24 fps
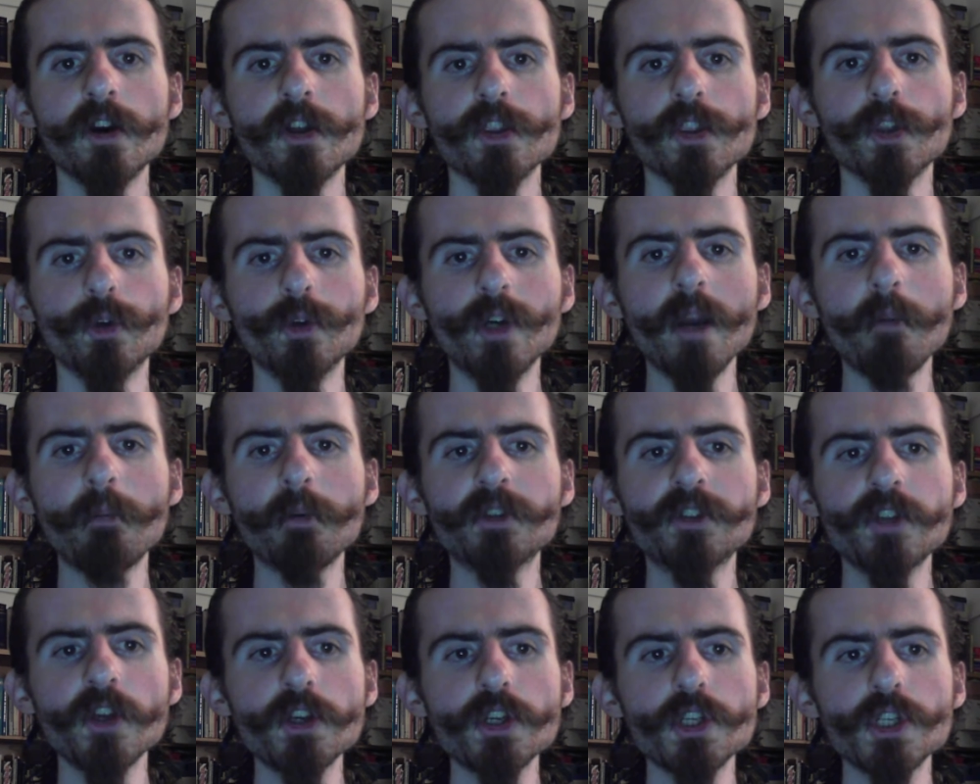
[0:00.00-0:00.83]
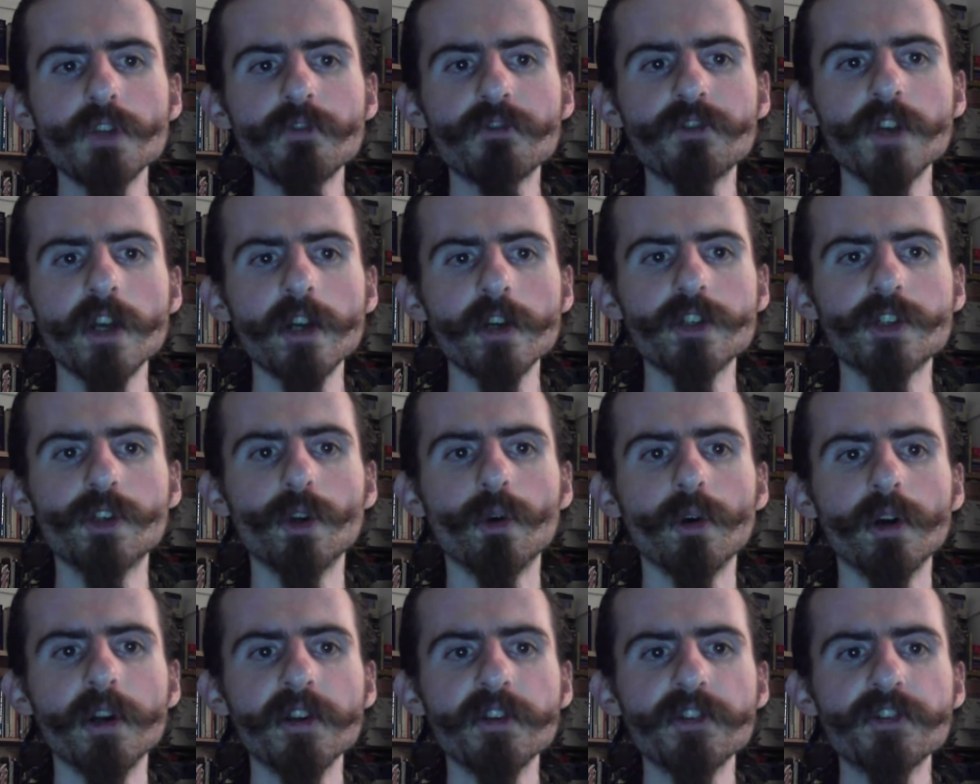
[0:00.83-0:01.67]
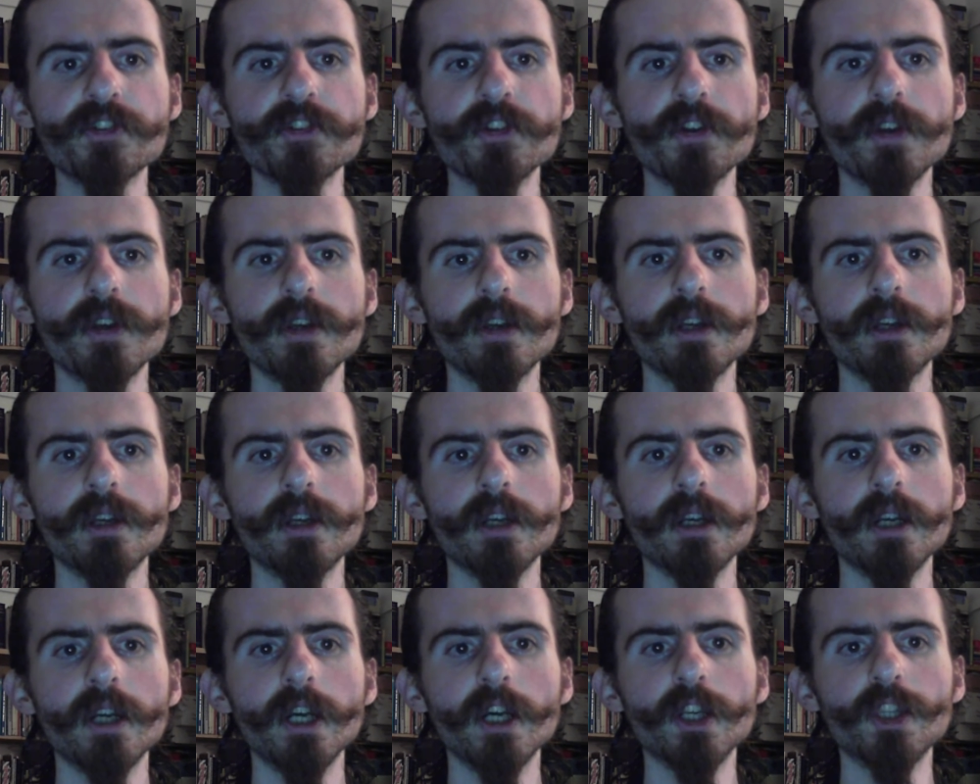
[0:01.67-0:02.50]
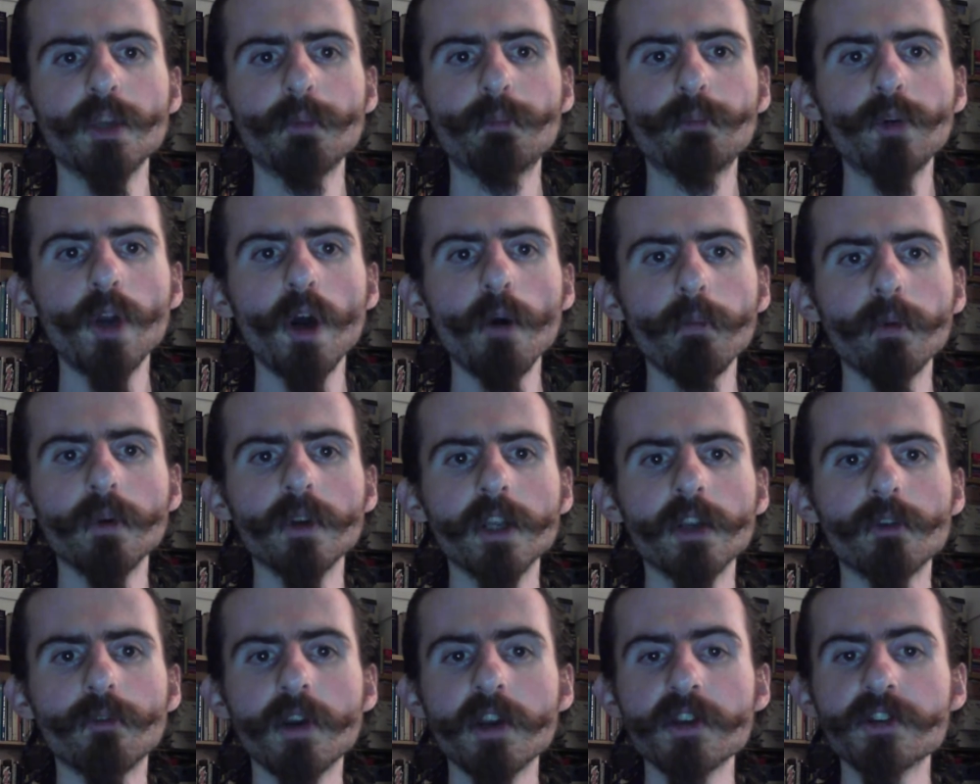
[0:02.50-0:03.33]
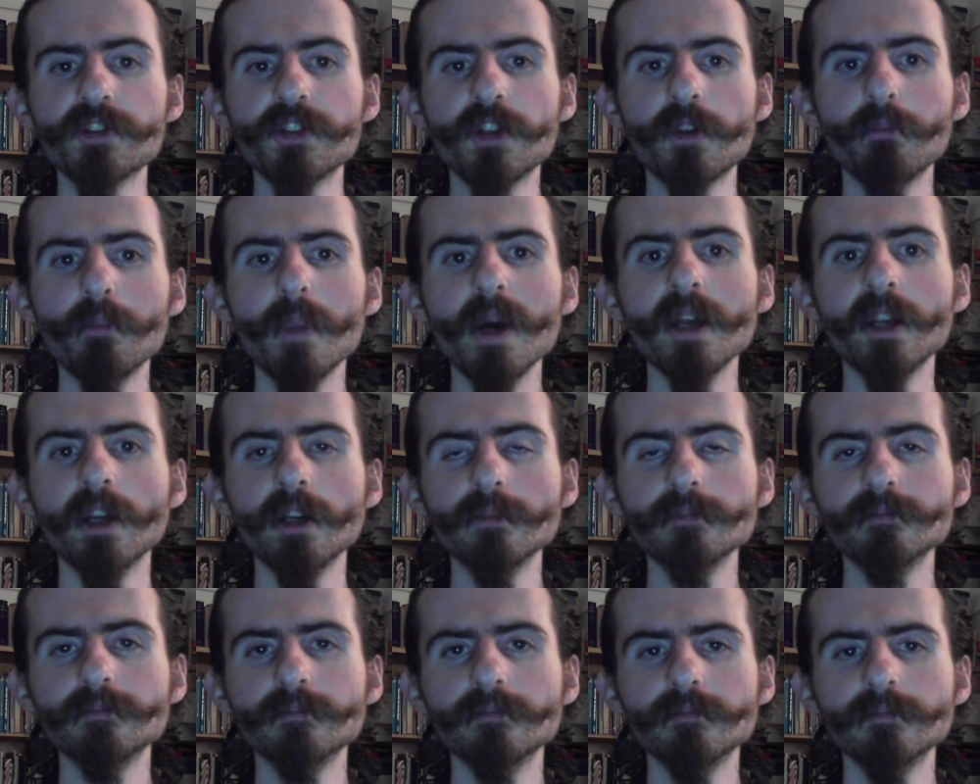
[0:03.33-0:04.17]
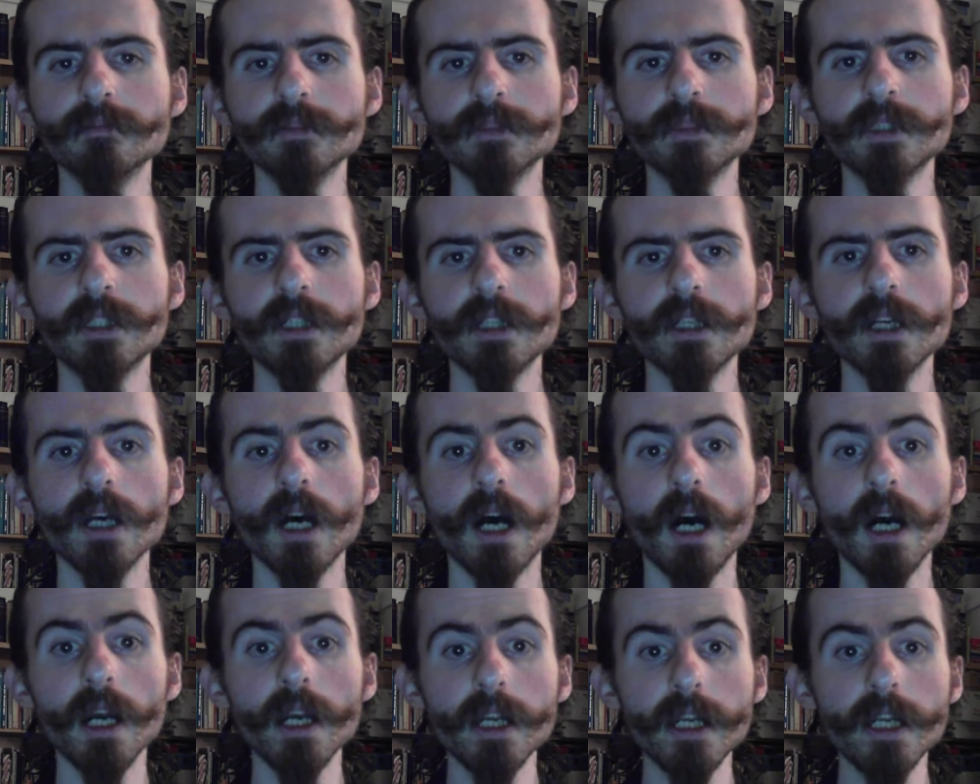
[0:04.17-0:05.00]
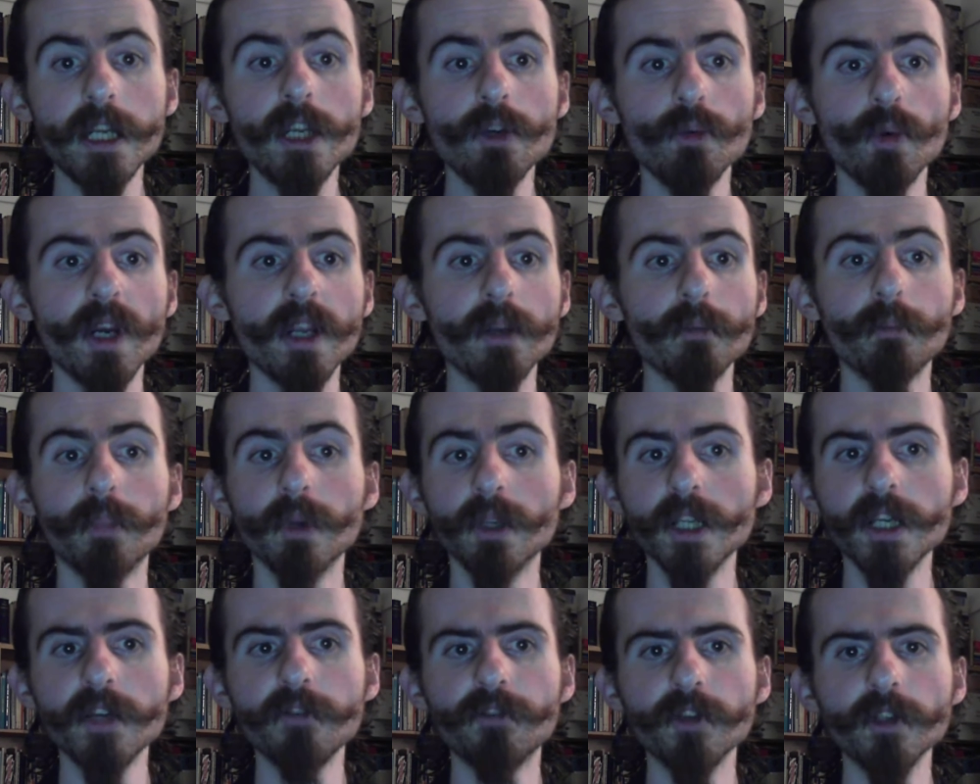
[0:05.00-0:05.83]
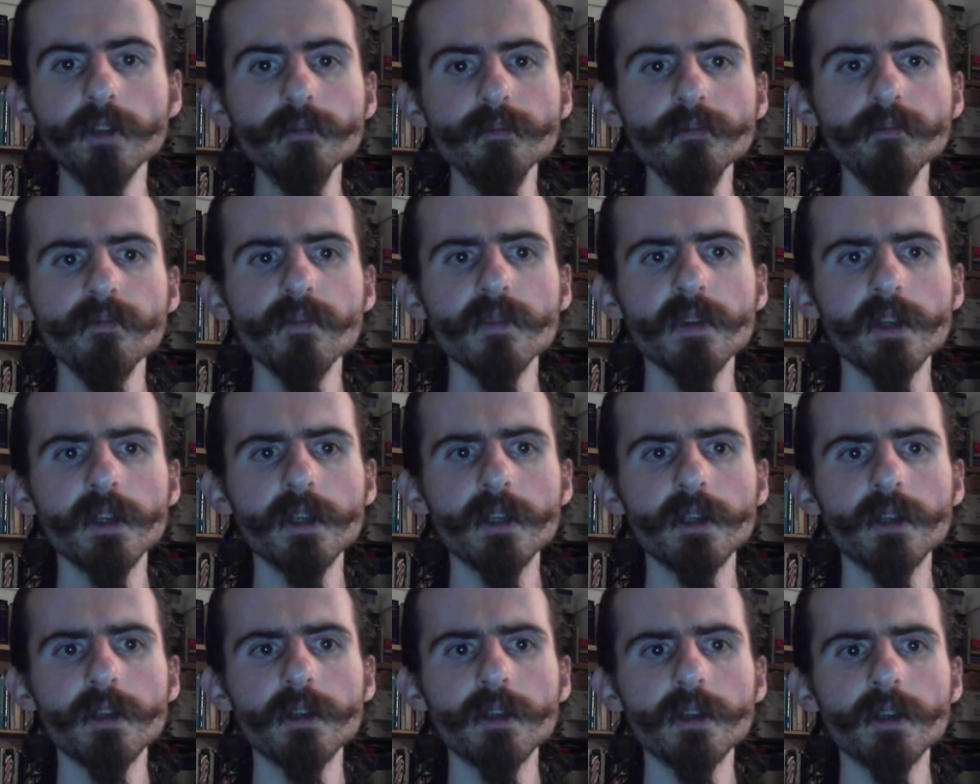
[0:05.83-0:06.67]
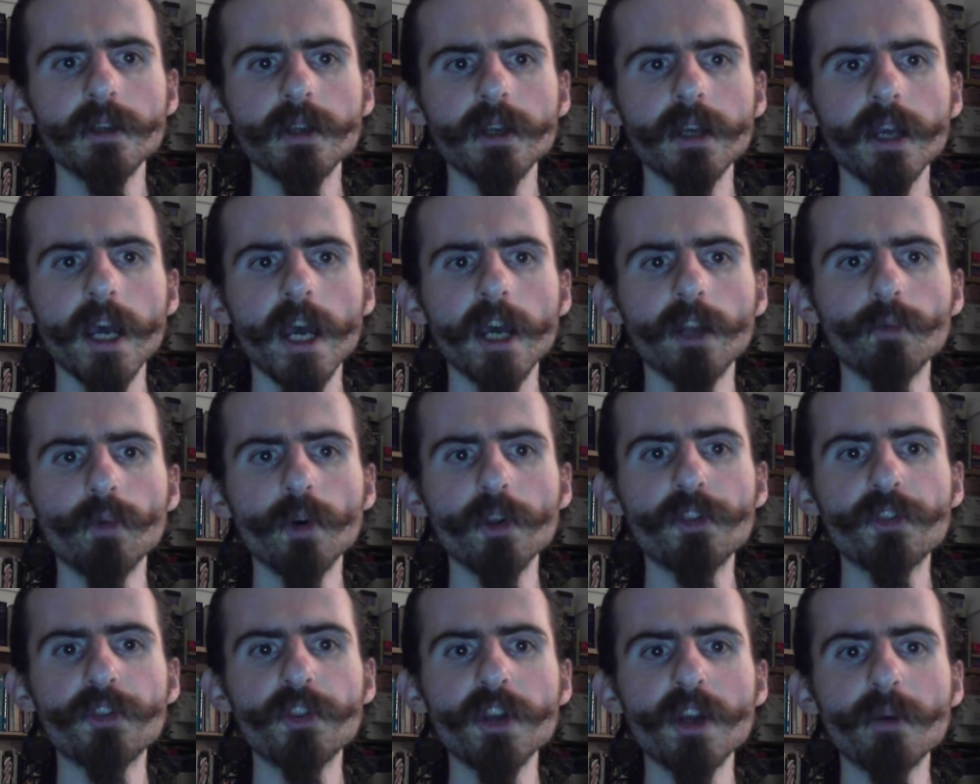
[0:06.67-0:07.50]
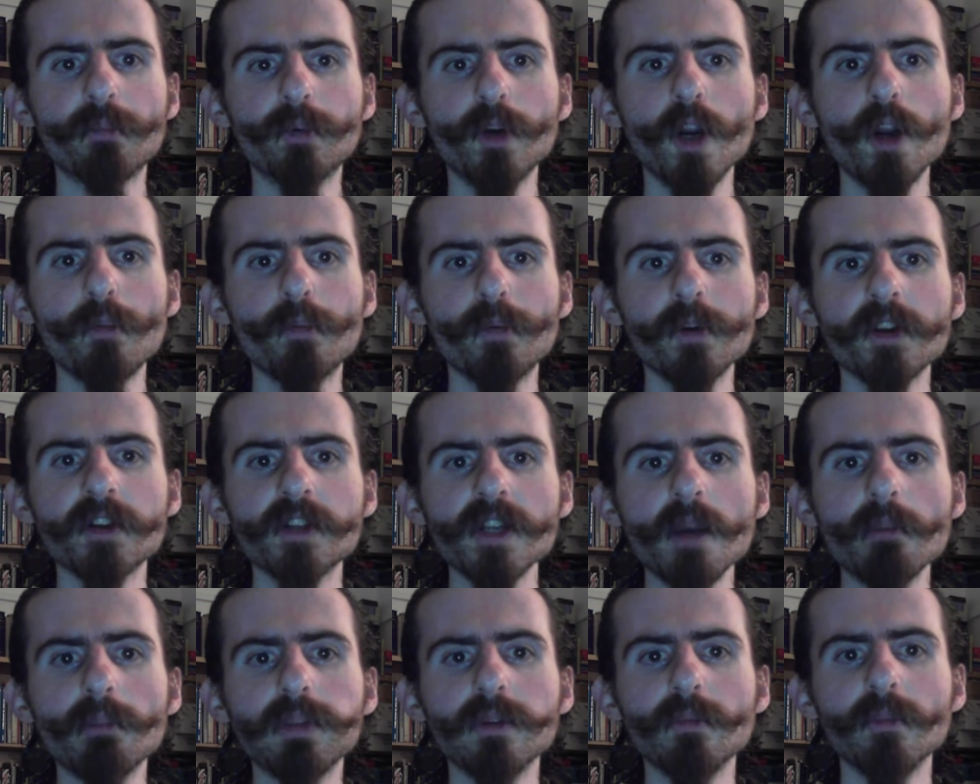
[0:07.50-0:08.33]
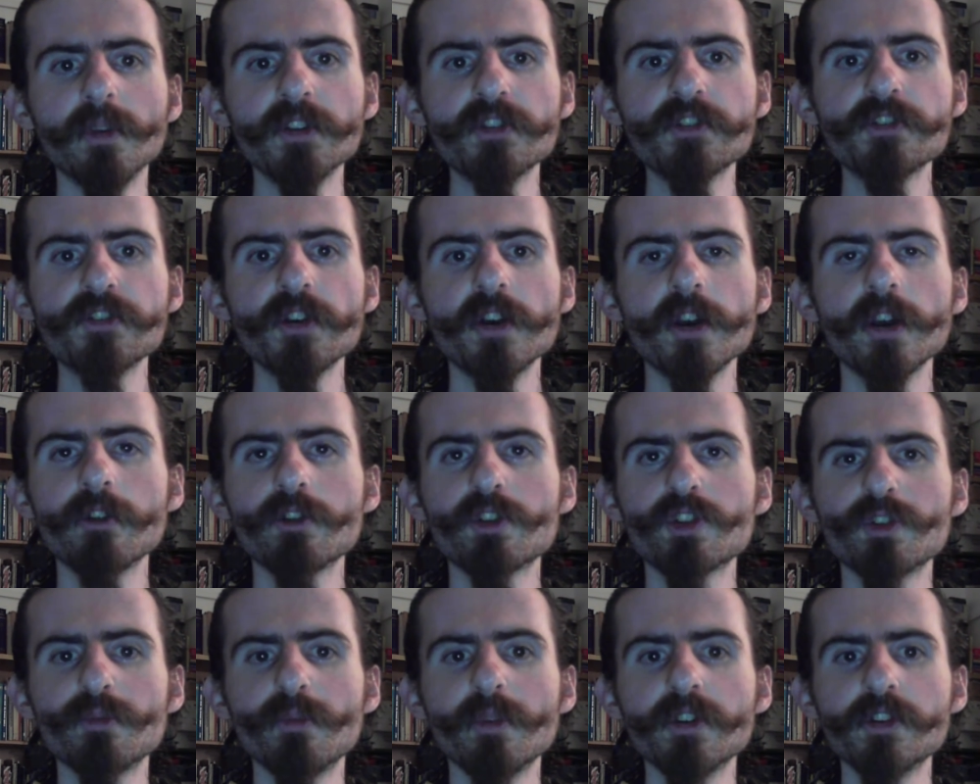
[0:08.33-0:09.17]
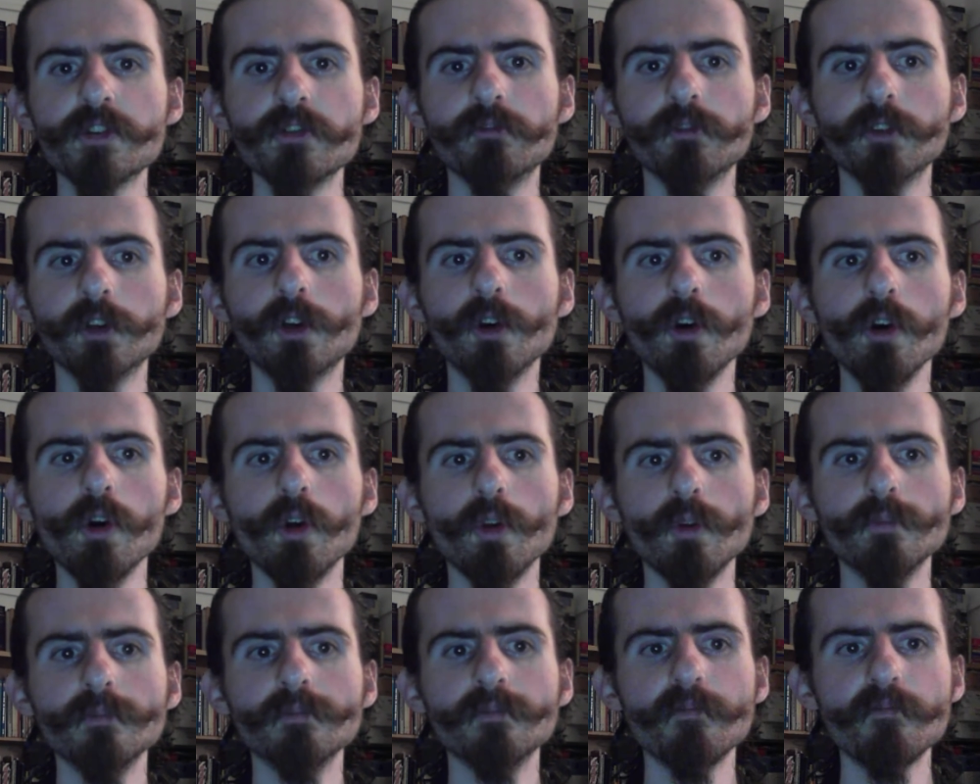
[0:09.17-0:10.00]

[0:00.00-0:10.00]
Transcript: the repetition of such stories in the properly resonant manner, i.e. when believed in, and with the appropriate instruments of recall,